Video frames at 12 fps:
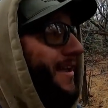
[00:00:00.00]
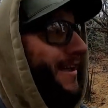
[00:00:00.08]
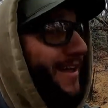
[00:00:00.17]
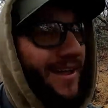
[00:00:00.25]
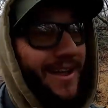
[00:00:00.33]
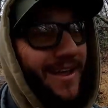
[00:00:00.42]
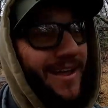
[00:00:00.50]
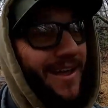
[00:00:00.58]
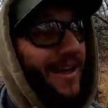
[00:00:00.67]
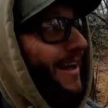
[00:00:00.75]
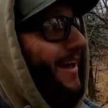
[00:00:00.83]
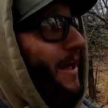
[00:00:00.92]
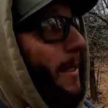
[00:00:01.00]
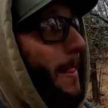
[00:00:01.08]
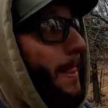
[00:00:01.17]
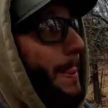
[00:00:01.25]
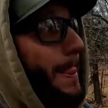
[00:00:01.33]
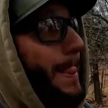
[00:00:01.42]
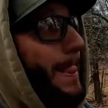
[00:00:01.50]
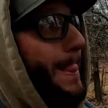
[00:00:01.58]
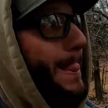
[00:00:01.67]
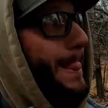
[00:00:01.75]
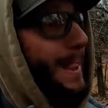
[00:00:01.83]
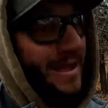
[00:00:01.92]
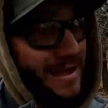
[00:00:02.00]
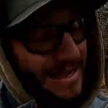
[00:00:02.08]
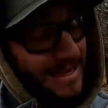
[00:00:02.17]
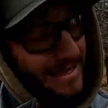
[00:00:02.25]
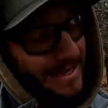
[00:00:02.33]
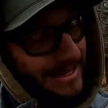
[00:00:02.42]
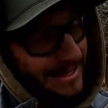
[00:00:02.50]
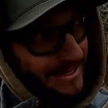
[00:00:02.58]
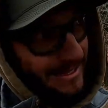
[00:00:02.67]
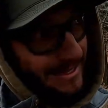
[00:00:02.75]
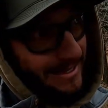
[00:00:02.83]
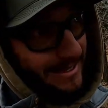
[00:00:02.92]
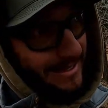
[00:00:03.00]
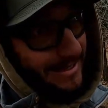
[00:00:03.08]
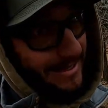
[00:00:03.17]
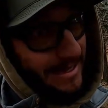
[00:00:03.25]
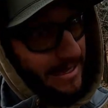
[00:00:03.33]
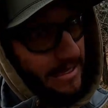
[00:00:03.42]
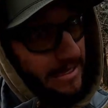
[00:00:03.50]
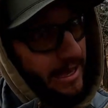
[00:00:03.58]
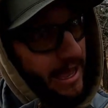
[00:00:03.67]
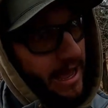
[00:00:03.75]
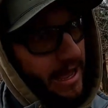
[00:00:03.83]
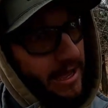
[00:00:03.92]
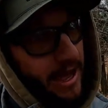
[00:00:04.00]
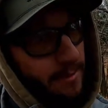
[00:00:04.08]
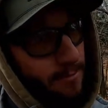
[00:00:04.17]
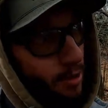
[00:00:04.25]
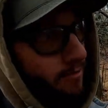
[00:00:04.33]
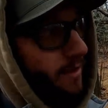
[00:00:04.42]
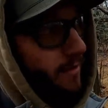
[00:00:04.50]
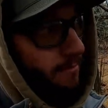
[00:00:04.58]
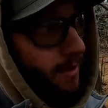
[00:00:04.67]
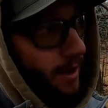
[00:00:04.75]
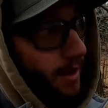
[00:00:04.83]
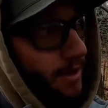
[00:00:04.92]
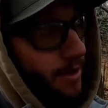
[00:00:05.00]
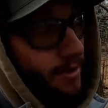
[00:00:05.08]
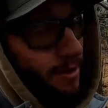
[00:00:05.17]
I, I'm pretty sure he wasn't moving when he shot, but he moved two feet. Yeah, I moved him a good